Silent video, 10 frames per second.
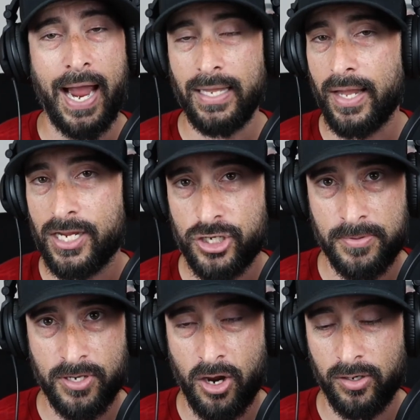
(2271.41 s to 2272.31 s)
I like
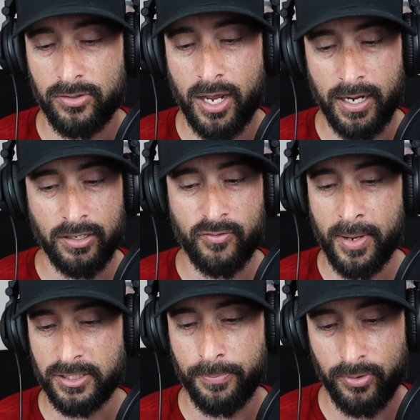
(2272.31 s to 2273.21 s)
James Conner a lot. I love him
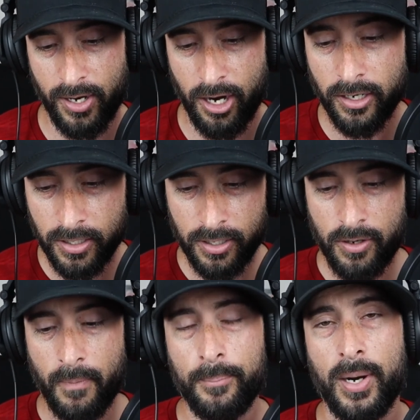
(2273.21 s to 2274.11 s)
as a player,
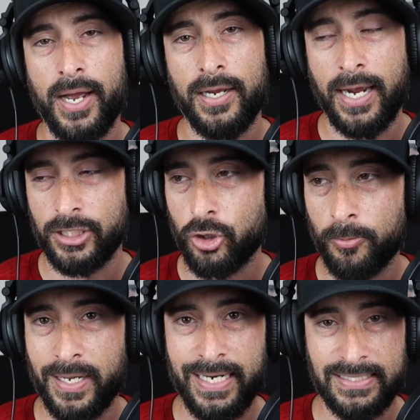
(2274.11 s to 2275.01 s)
but I just
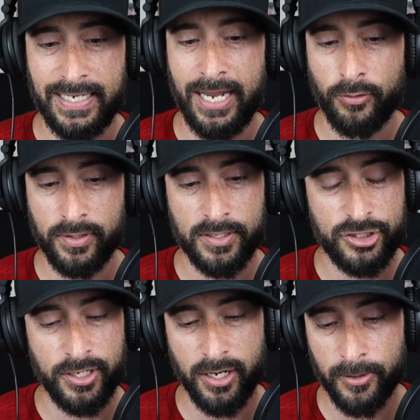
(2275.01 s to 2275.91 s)
hope that he can stay healthy
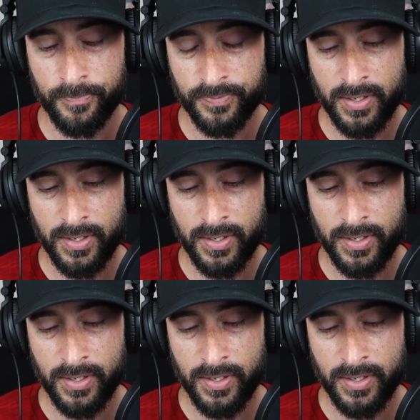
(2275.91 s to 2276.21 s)
this year.